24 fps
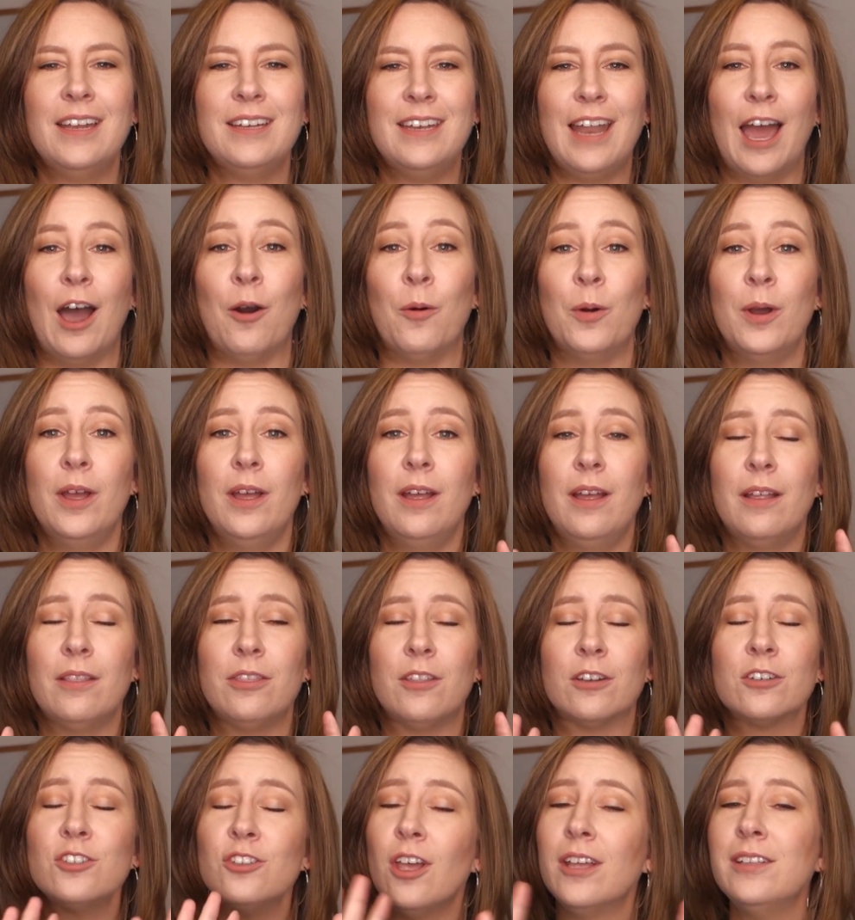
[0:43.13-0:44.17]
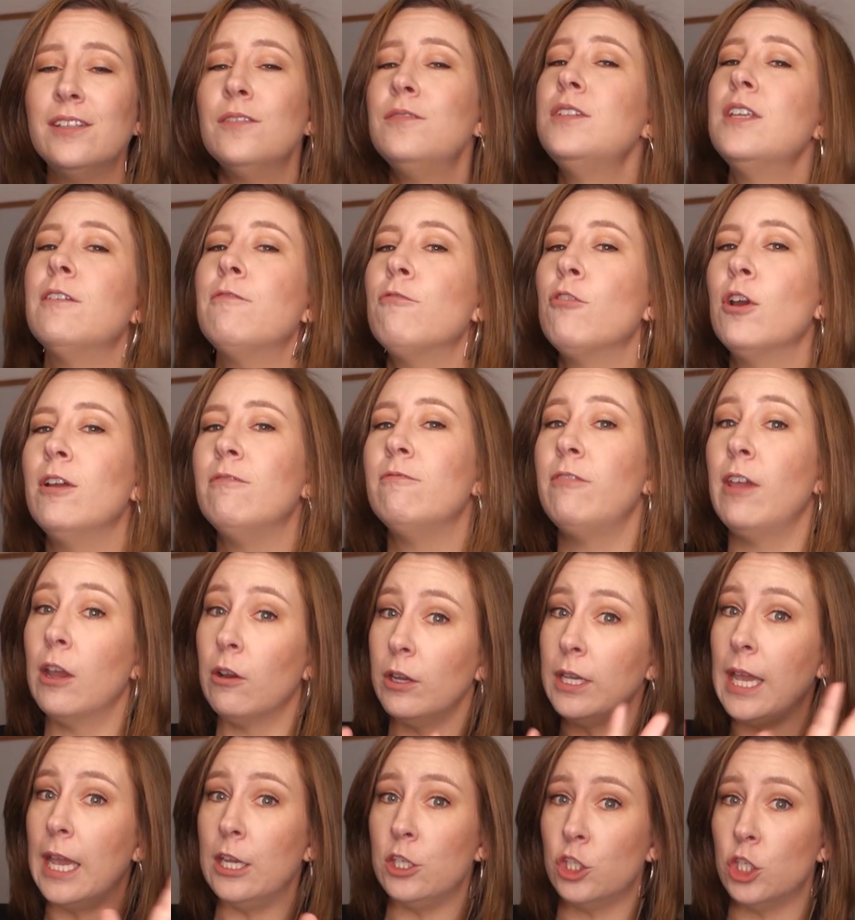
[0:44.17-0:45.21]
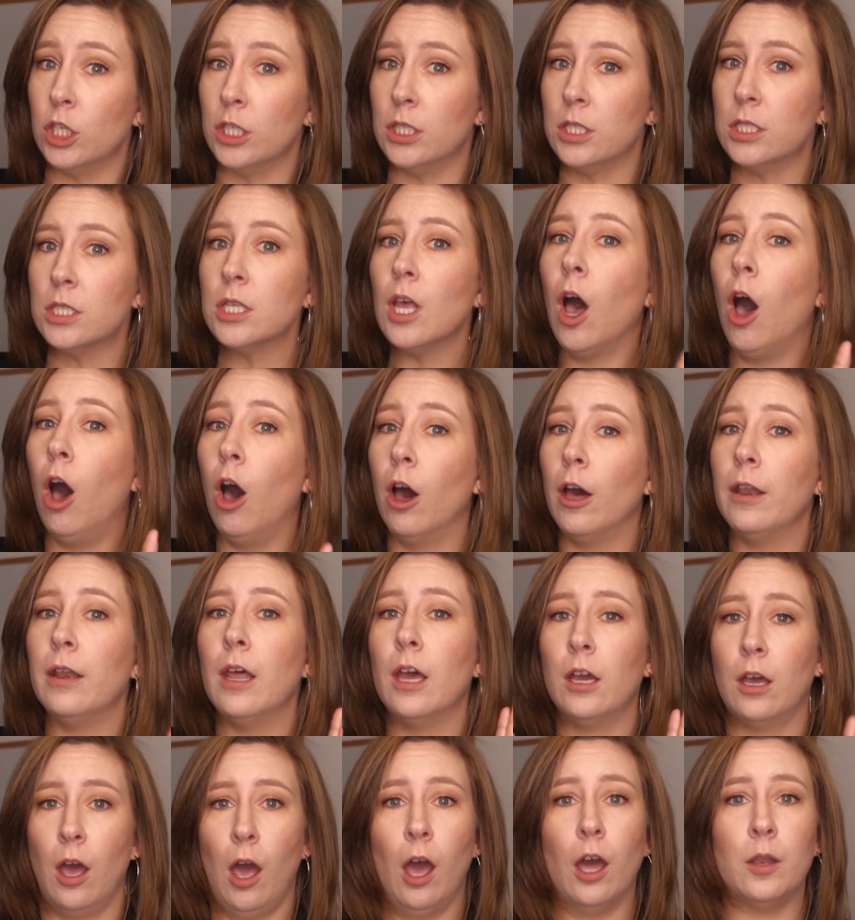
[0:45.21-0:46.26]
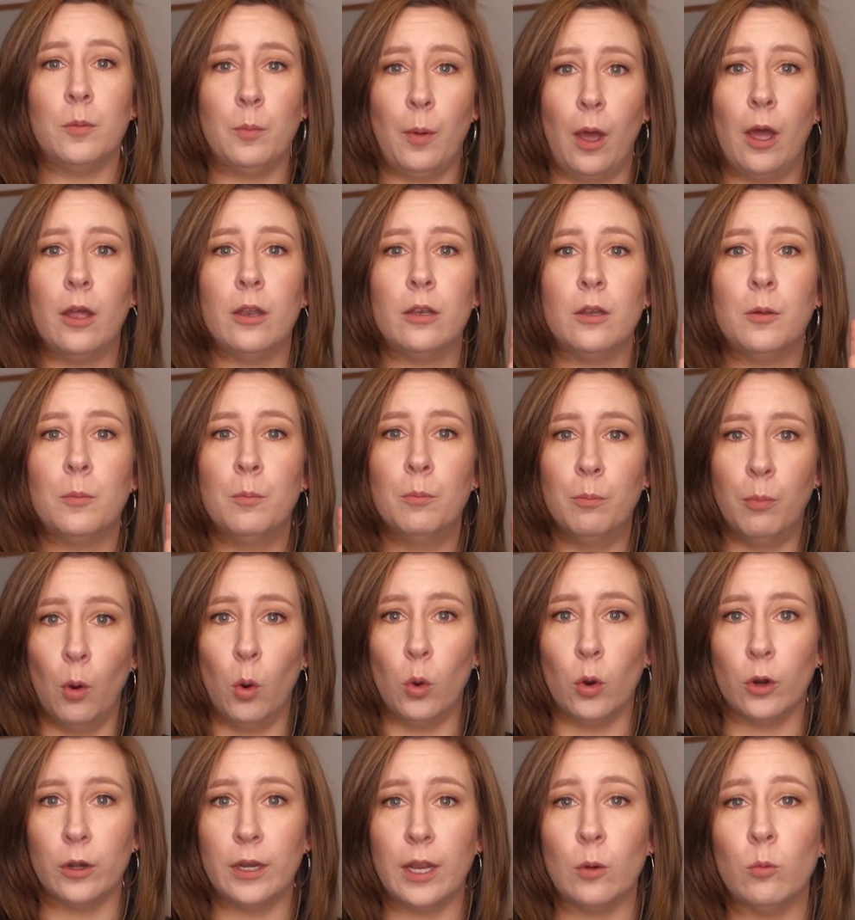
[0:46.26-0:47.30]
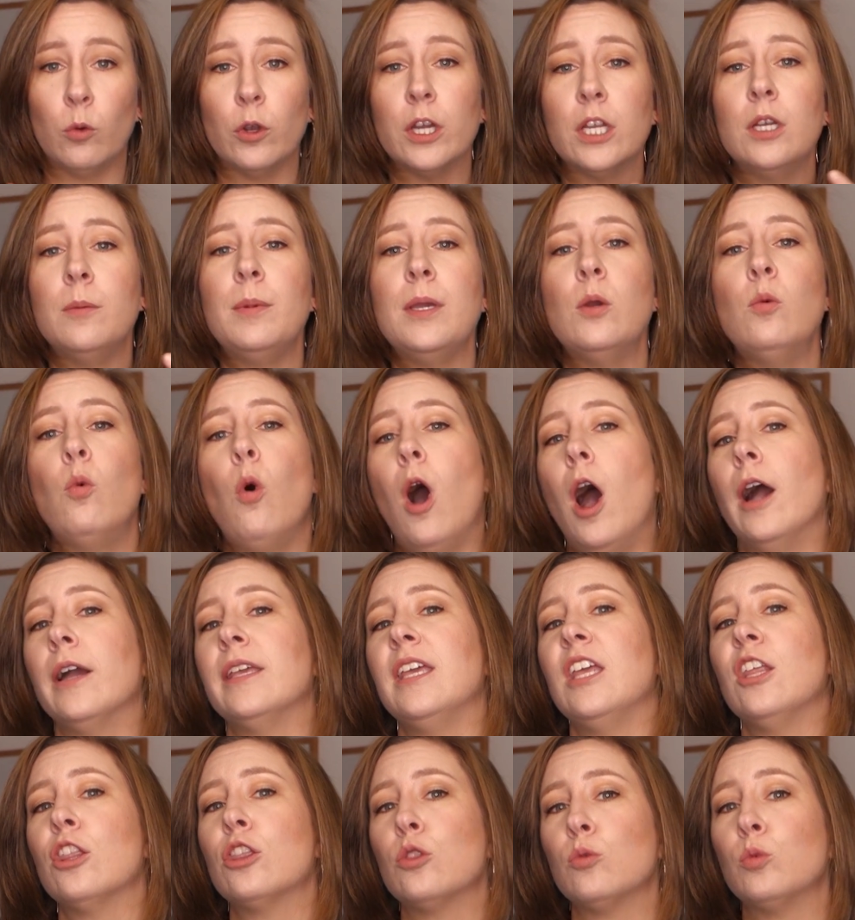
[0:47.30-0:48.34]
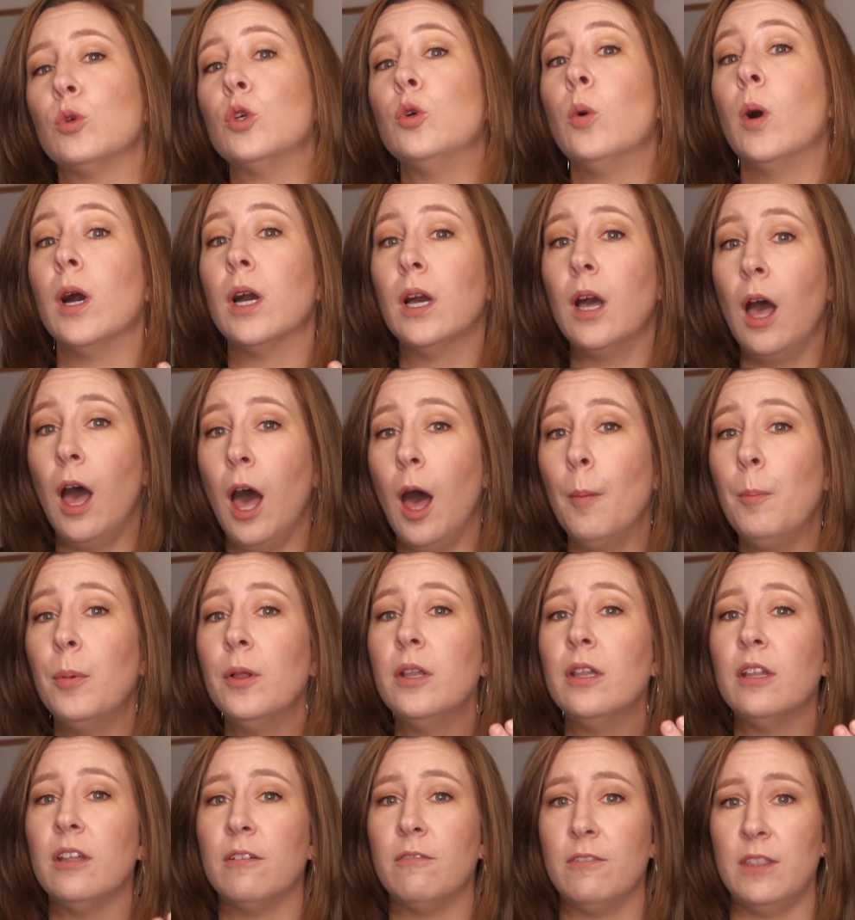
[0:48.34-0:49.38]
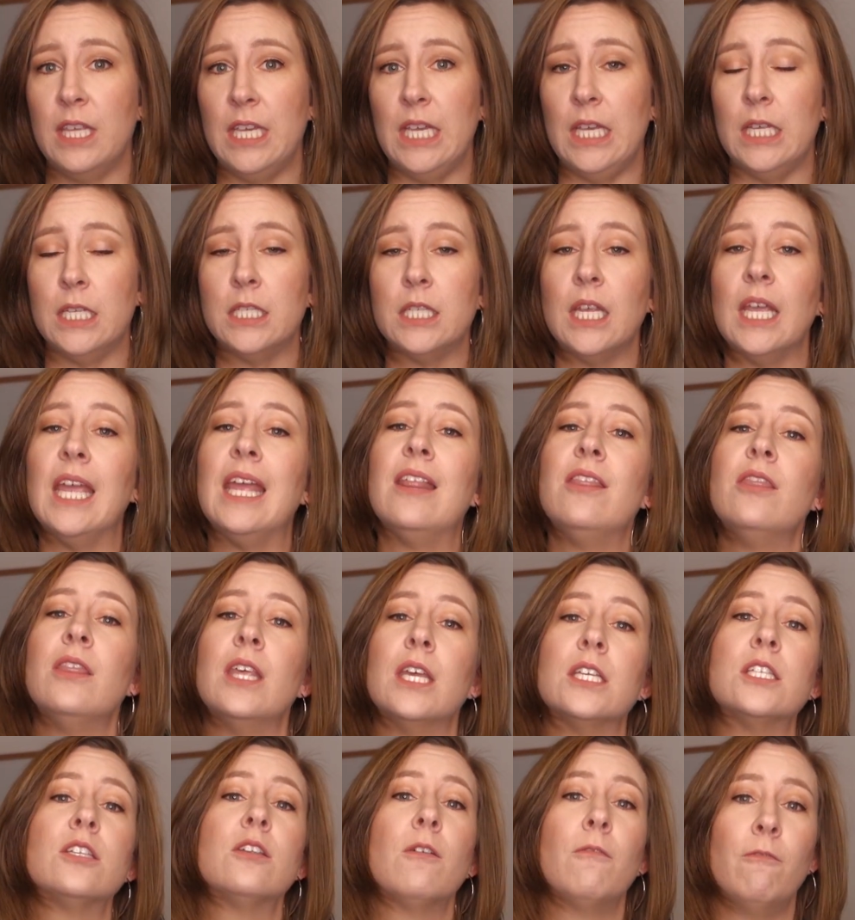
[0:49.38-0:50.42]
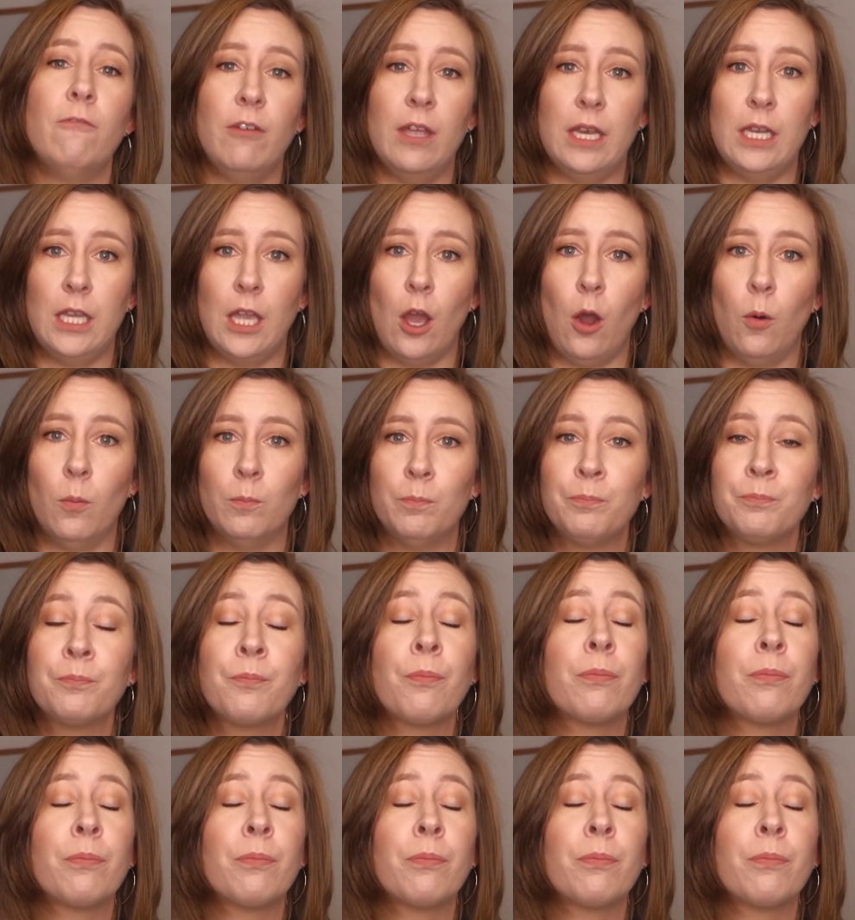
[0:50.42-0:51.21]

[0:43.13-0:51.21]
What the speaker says: Now, there's lots of different variations on a Kanban board, and we're going to be walking through a couple of these in this video.